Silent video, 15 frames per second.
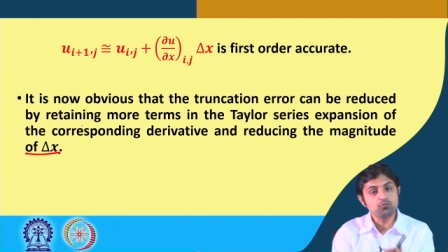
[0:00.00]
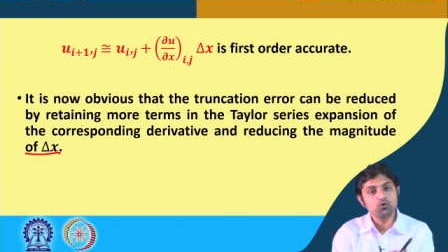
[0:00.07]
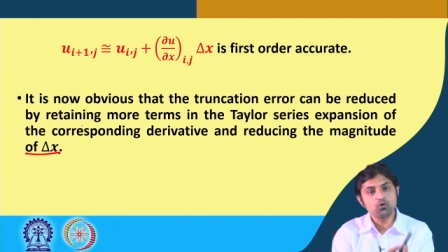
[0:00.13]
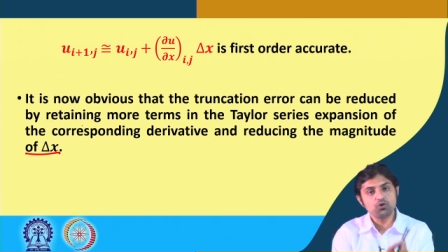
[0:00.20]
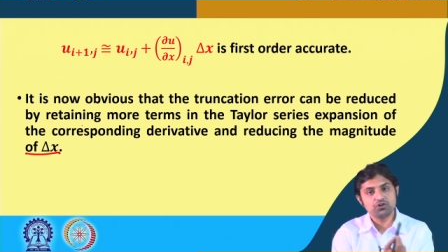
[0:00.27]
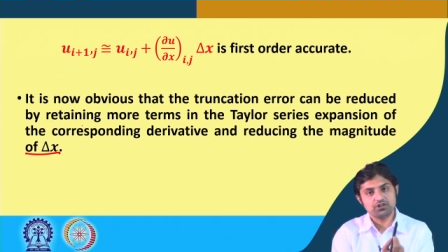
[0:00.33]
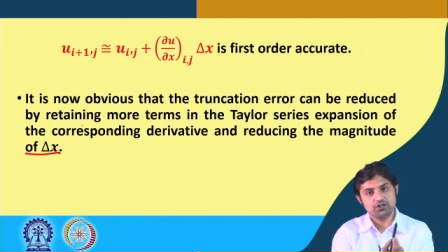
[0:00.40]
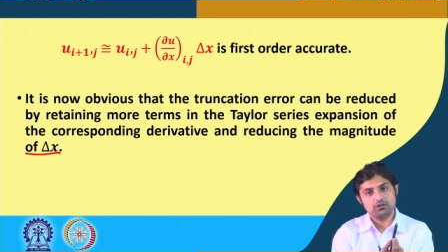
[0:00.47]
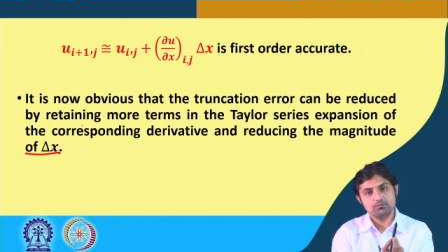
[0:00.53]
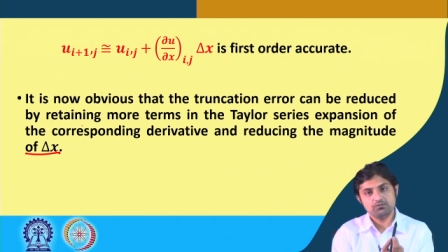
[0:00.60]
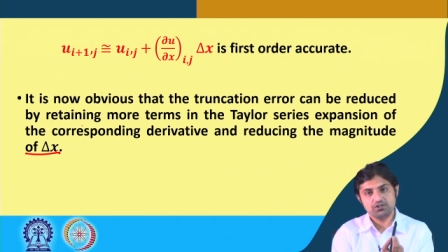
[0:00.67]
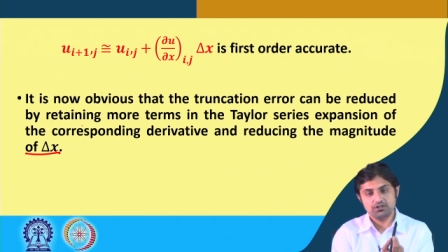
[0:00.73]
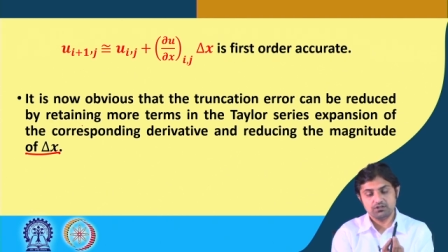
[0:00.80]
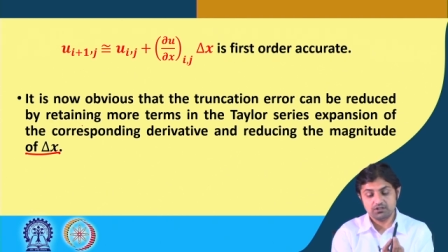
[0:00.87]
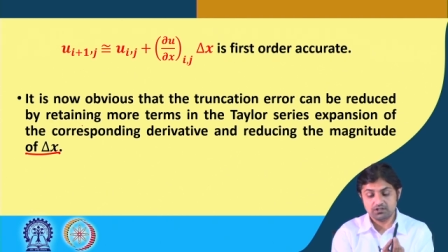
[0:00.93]
more
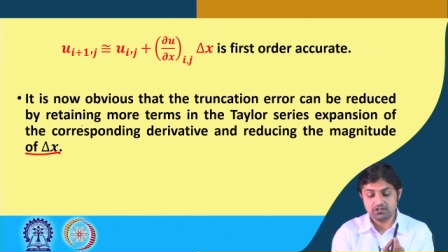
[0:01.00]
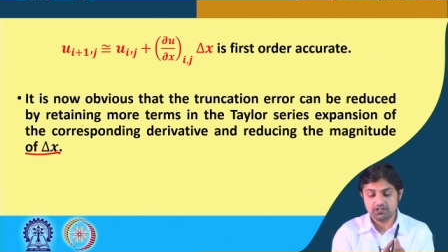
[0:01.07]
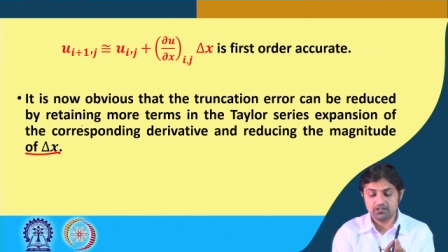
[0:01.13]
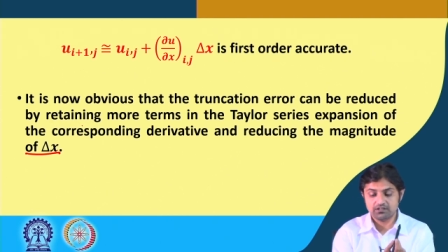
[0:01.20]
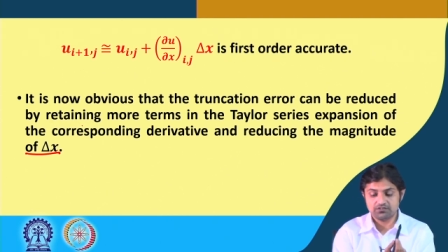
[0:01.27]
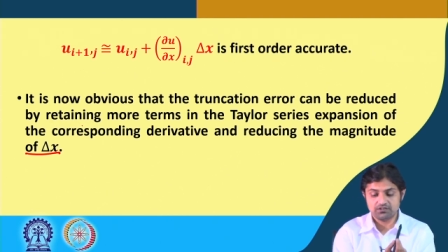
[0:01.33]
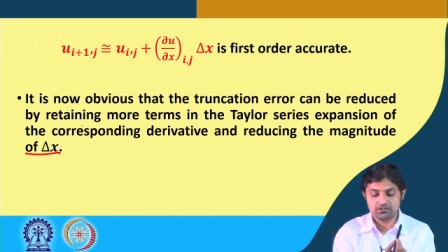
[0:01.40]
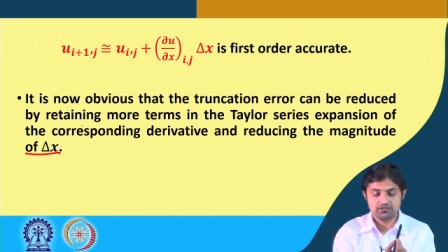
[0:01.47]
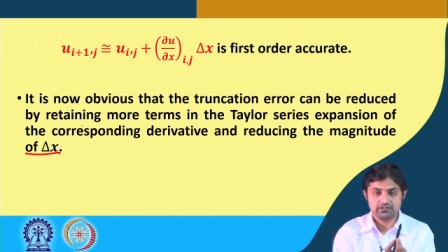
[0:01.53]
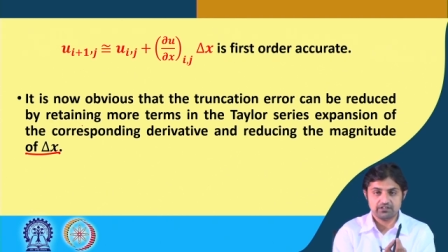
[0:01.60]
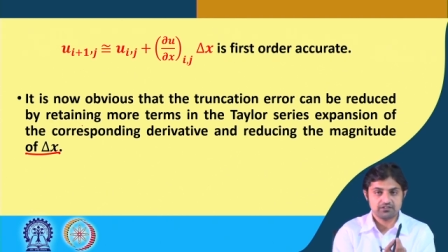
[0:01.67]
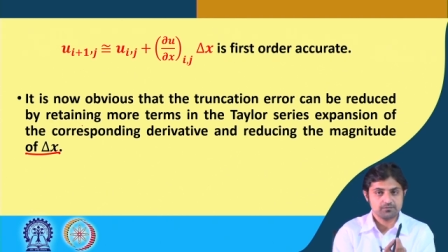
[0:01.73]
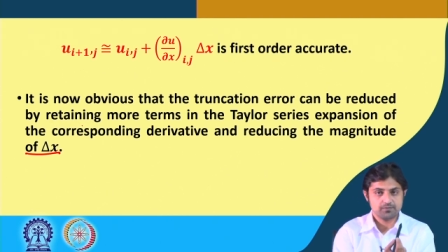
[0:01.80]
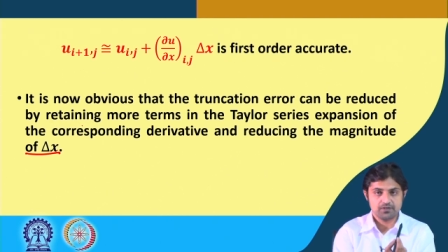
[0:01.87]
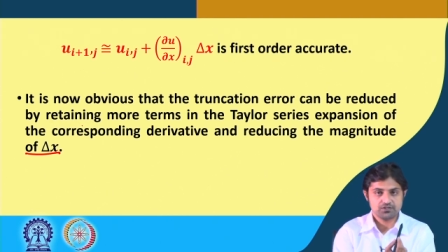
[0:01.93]
terms in the Taylor series
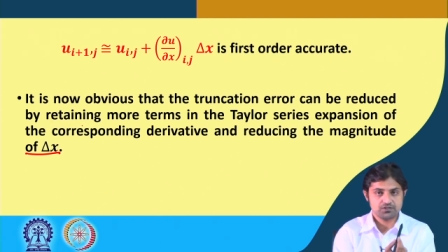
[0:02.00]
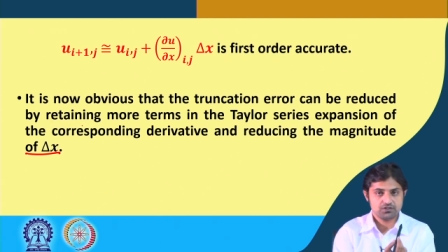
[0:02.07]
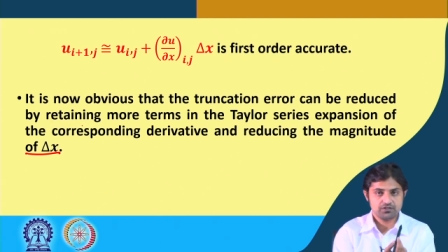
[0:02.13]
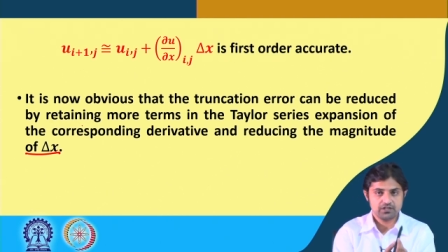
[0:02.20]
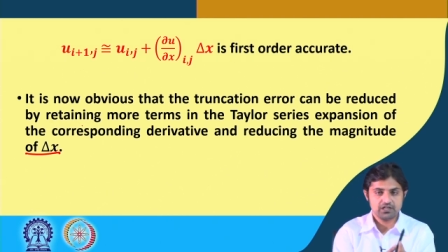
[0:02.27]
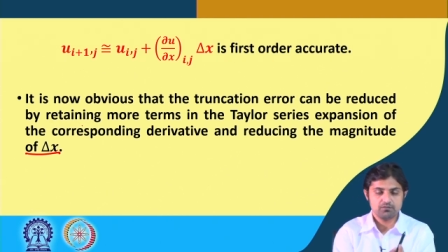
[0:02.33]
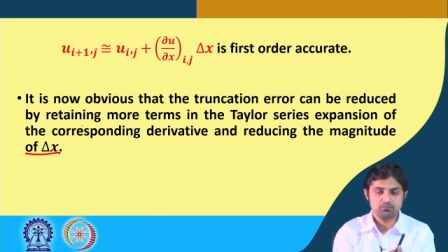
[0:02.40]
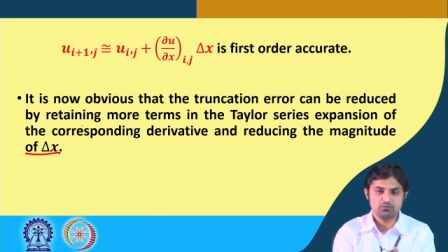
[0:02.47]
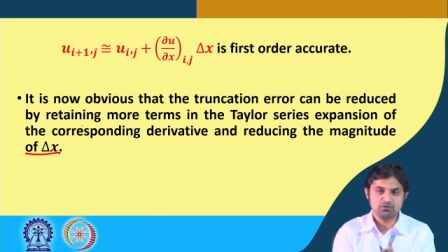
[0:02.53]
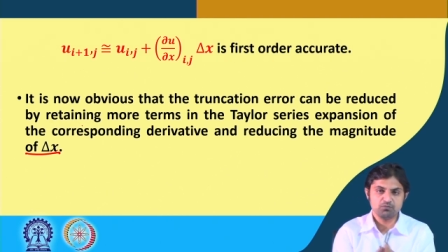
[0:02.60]
expansion, right.